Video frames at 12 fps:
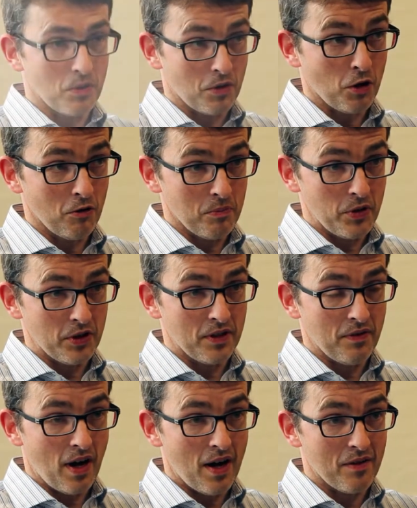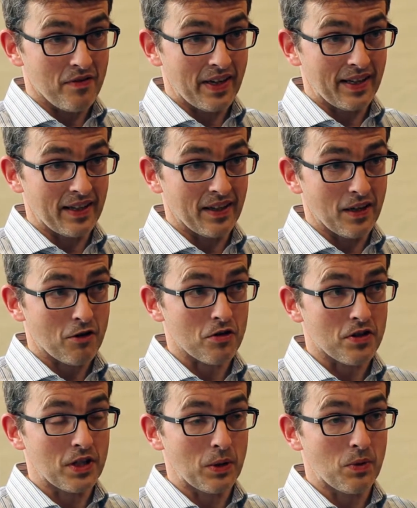the current burden of heart failure across
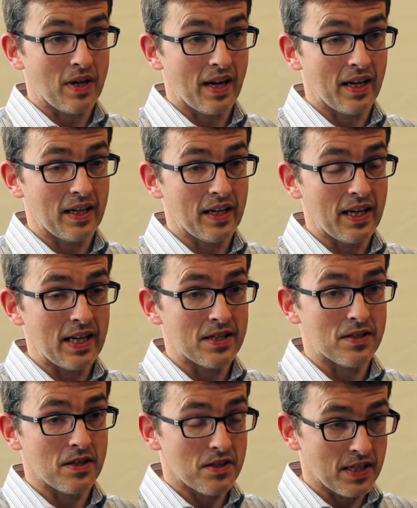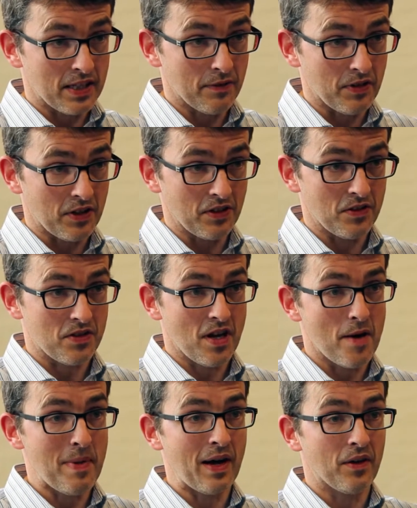the UK is significant.
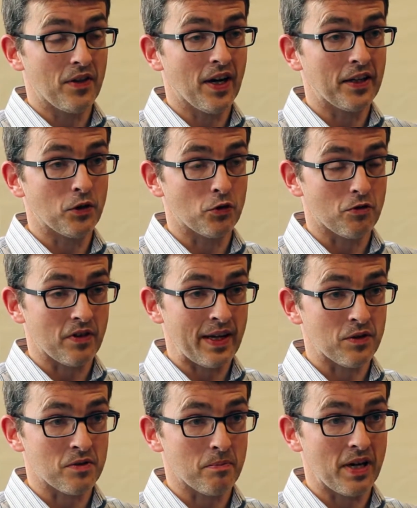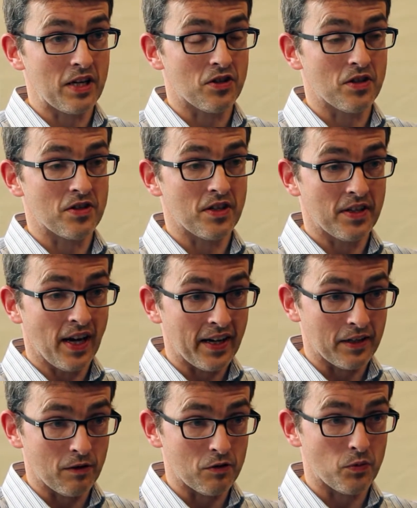About 900,000 patients are
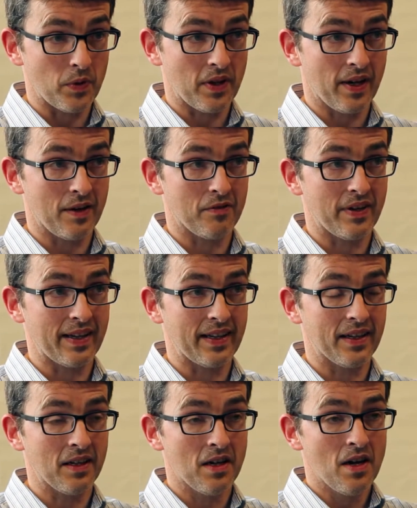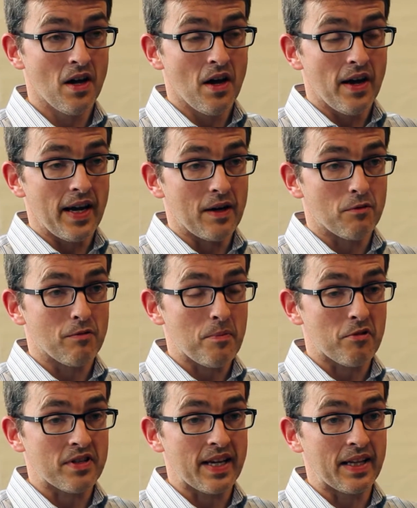diagnosed with heart failure. It
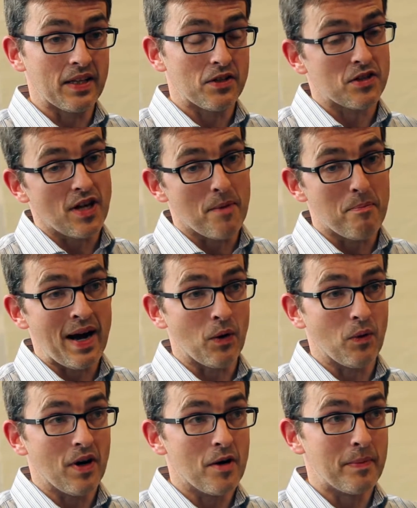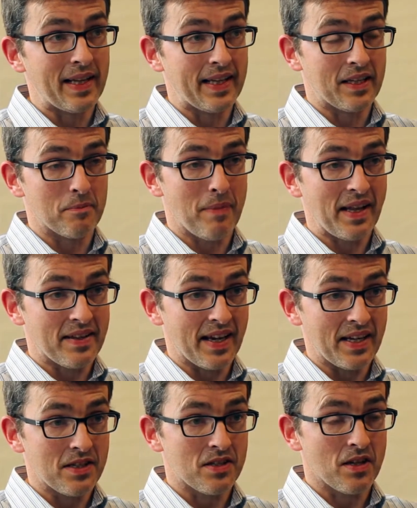represents about 1 million bed
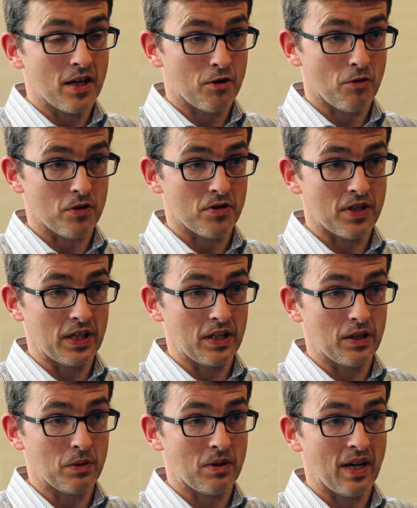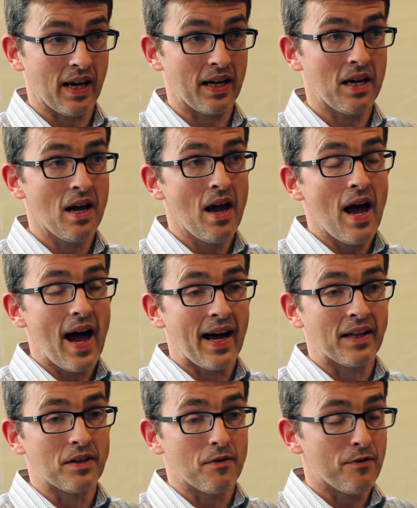days across the UK
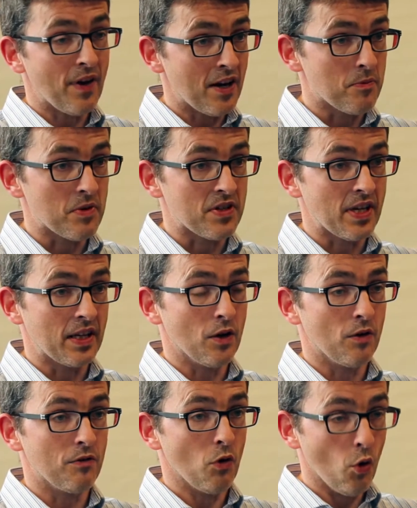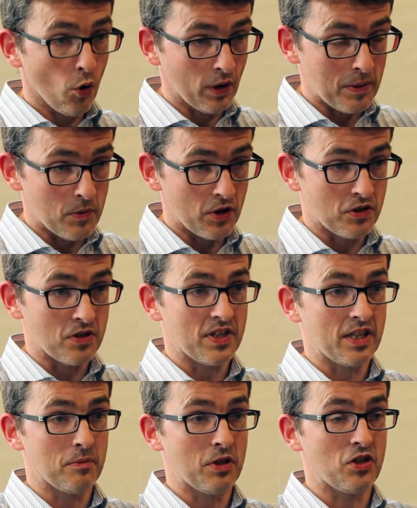and 5% of all emergency
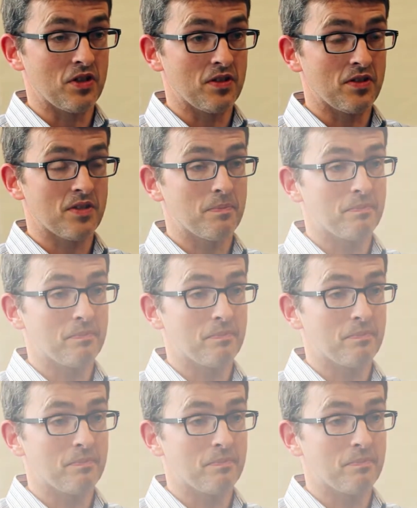admissions.